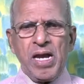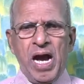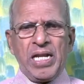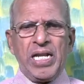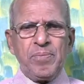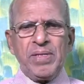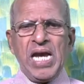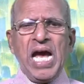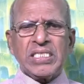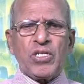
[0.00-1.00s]
And let me
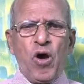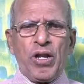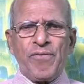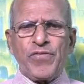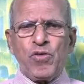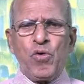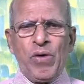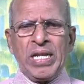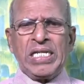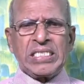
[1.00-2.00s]
ask all of you
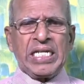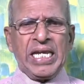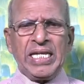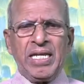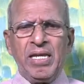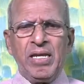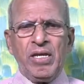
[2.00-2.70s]
who are listening,